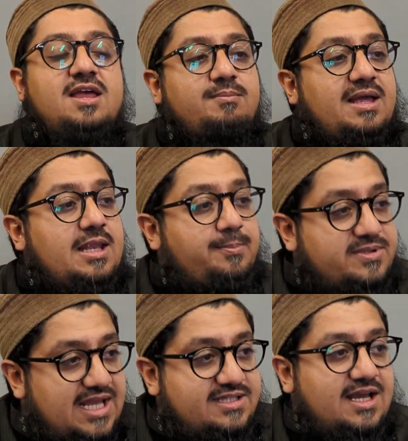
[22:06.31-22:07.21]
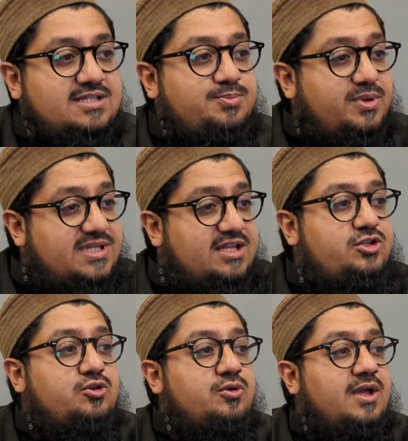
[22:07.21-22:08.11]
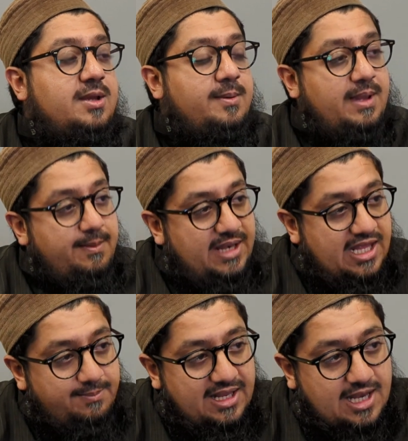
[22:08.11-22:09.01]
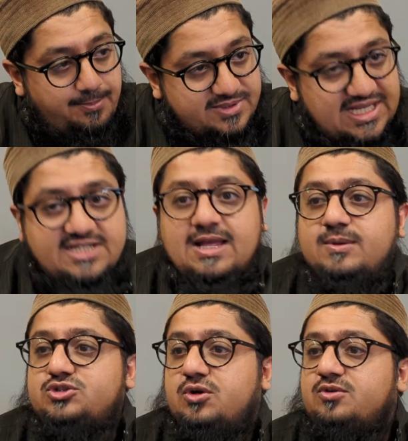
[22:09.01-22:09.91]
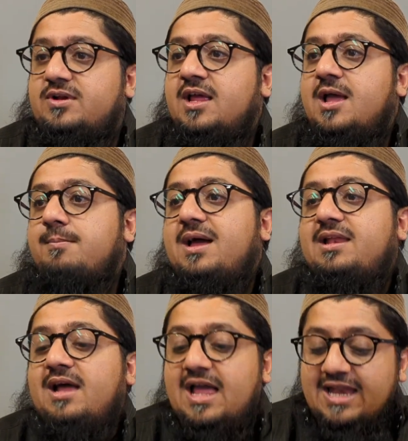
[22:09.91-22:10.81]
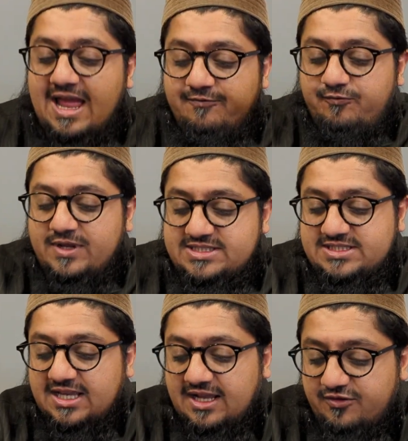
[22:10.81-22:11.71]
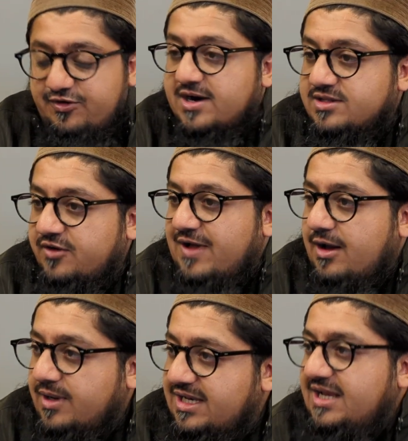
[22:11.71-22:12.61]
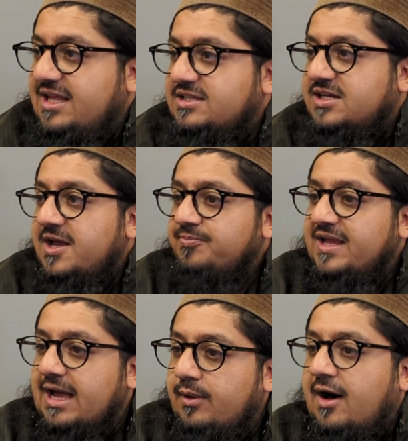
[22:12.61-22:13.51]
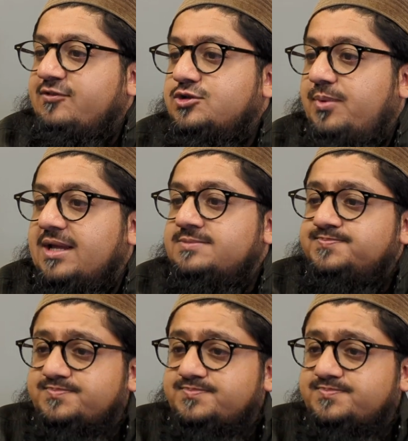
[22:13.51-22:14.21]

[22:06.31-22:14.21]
May Allah protect us, protect you. May Allah protect our children. May Allah in every single fard of our lineage, in our offspring,